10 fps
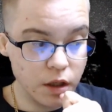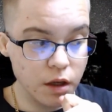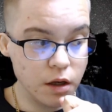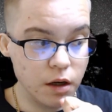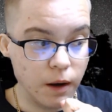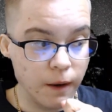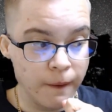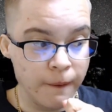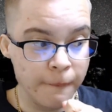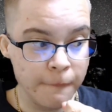
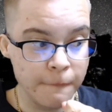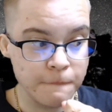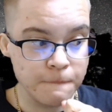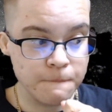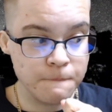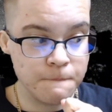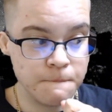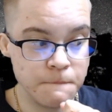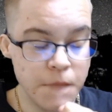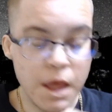Um,
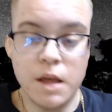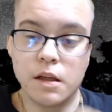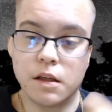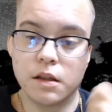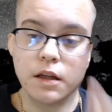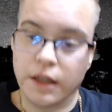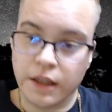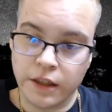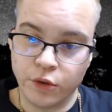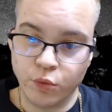and
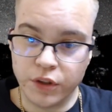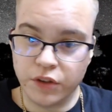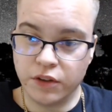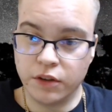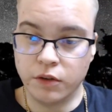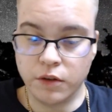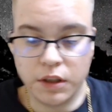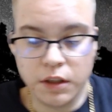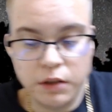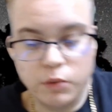the reason
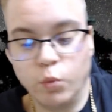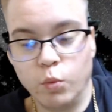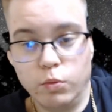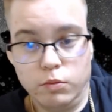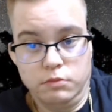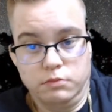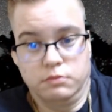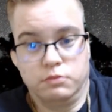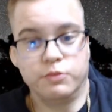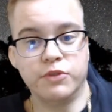it,
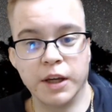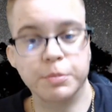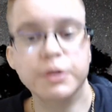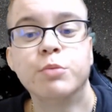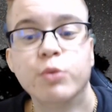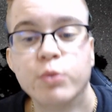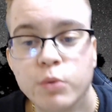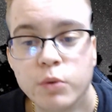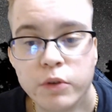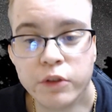that people
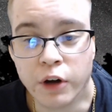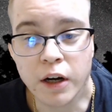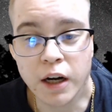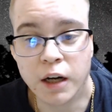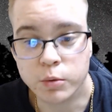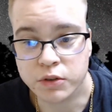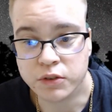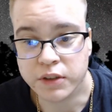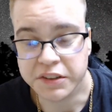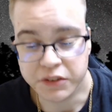thought I was
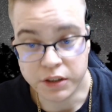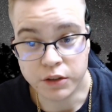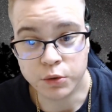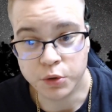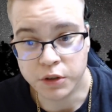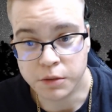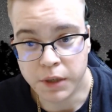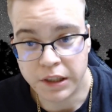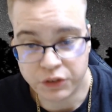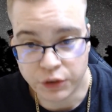lazy, including
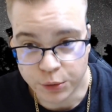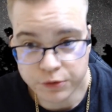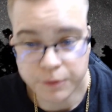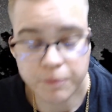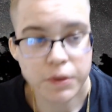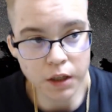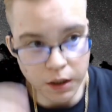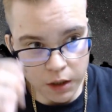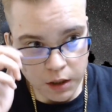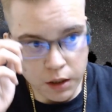myself,
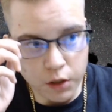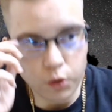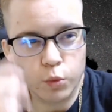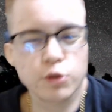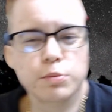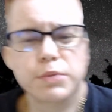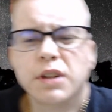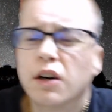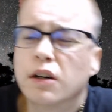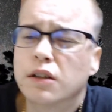were
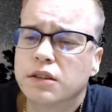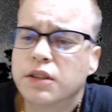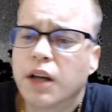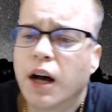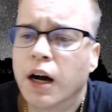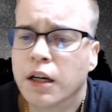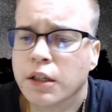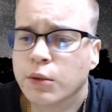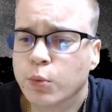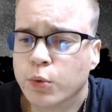because I
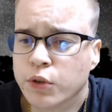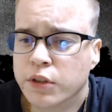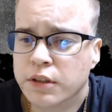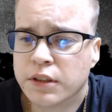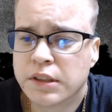wouldn't